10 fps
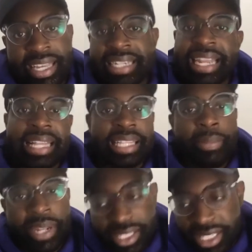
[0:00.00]
not
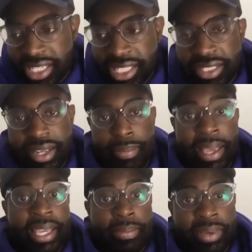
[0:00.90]
limited to just
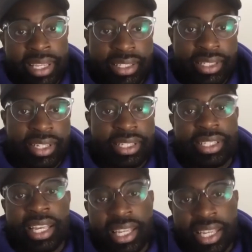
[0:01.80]
making beats,
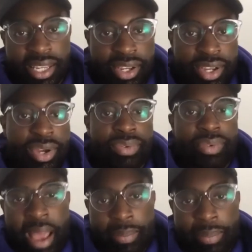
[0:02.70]
singing,
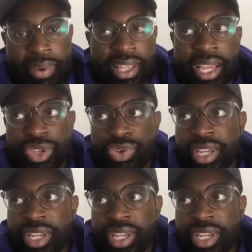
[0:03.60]
rapping. Like you